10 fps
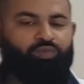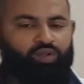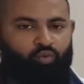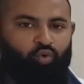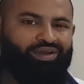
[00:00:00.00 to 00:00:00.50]

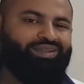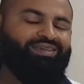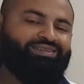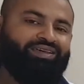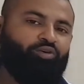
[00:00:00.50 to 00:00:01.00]
What
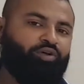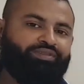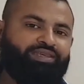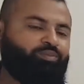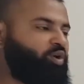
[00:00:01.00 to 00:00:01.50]
is the
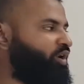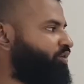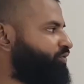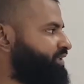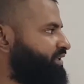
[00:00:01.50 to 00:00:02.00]
concept
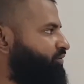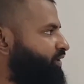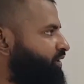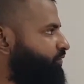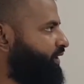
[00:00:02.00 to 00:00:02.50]
of
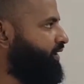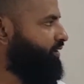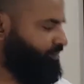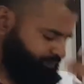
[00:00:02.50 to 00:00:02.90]
significant figure?